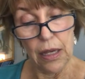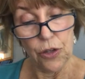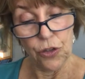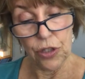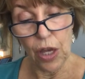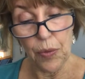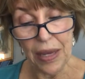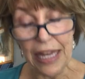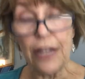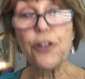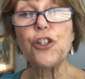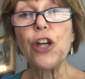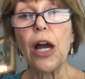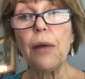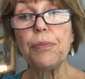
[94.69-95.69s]
So he
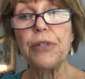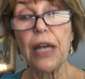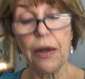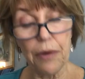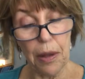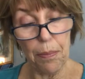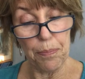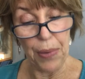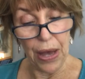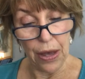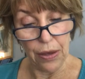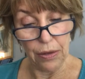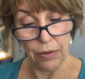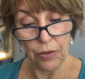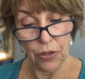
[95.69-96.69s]
jumped on
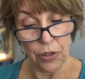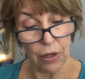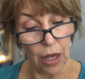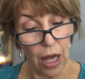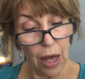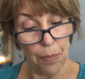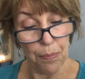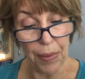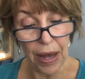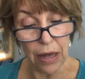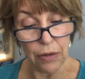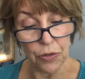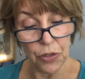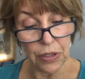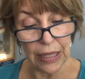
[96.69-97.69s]
a
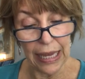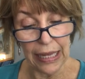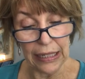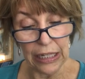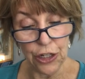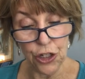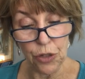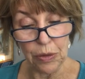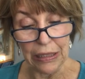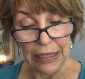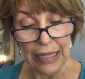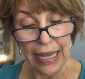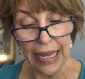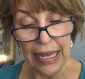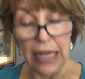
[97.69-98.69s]
boat sailing to a
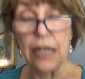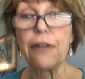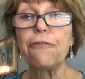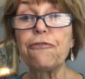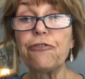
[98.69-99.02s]
land